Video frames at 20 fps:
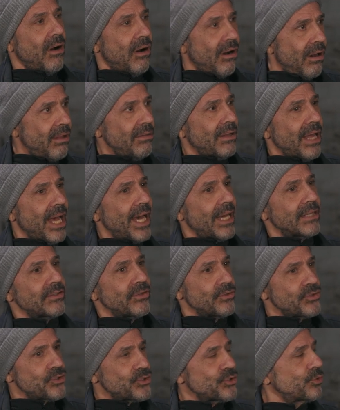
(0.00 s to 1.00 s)
all
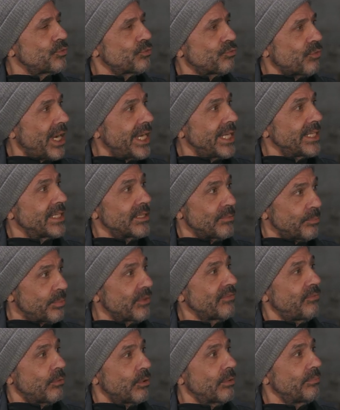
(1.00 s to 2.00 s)
actors should write and
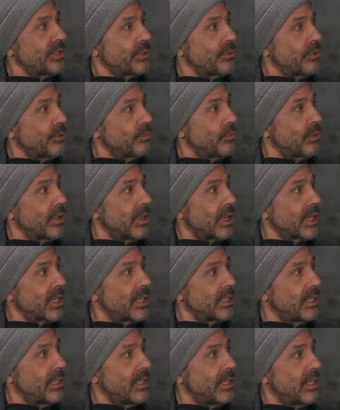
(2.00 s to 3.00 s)
perform their own work.